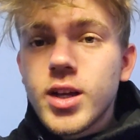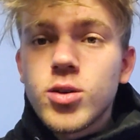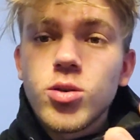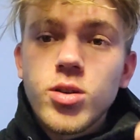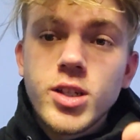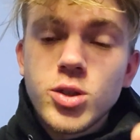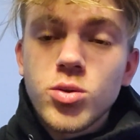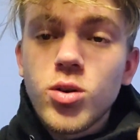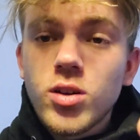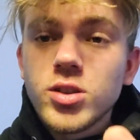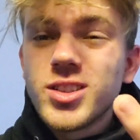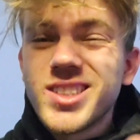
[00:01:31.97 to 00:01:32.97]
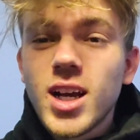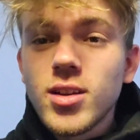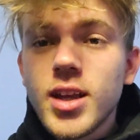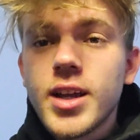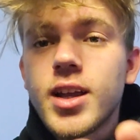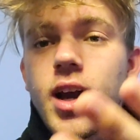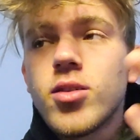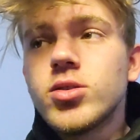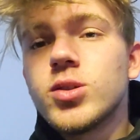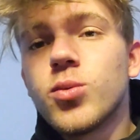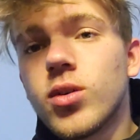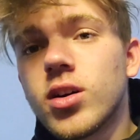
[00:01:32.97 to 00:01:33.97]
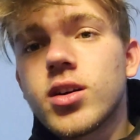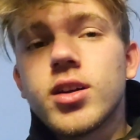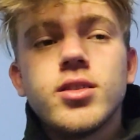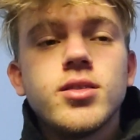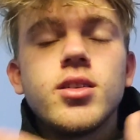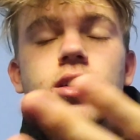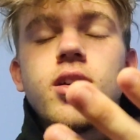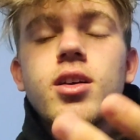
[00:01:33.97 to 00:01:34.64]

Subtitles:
intro call should sound like, how it should work, and